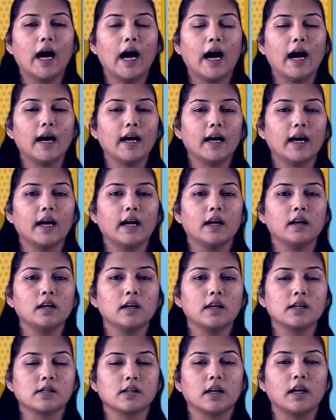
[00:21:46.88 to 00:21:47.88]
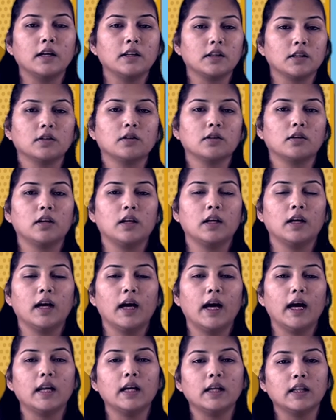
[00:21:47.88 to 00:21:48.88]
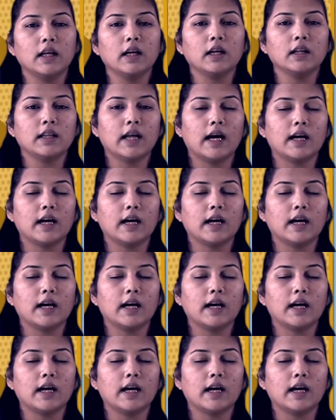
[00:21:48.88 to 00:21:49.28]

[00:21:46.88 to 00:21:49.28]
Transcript: IN is internal, anything